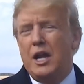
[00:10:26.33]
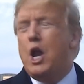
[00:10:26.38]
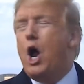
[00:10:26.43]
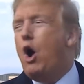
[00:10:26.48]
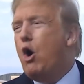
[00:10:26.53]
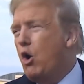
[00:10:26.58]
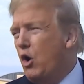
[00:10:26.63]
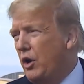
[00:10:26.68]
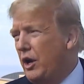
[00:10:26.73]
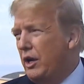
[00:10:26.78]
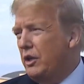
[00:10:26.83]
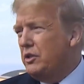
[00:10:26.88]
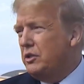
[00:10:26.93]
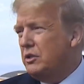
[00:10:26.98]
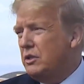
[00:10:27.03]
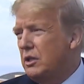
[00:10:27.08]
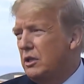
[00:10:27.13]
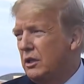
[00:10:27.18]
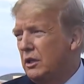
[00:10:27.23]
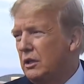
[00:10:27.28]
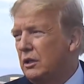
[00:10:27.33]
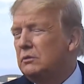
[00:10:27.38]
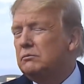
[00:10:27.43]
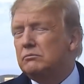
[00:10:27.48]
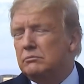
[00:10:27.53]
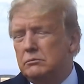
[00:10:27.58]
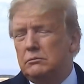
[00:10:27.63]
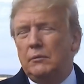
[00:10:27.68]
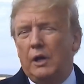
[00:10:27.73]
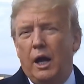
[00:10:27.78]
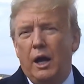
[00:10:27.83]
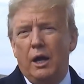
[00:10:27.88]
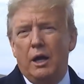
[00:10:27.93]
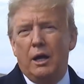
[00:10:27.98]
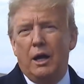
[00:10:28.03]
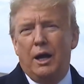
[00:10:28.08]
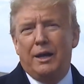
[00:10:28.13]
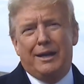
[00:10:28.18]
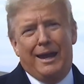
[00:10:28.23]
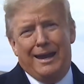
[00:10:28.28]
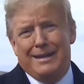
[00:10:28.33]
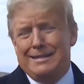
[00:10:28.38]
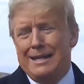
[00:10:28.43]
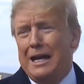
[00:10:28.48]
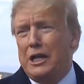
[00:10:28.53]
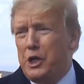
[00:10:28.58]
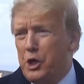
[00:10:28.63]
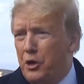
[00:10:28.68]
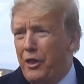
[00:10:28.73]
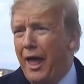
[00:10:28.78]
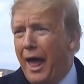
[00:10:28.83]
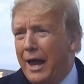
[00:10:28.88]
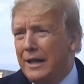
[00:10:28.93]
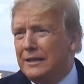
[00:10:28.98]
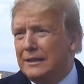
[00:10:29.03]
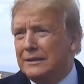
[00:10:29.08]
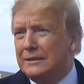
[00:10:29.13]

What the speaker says: know who it is. Can't tell you that.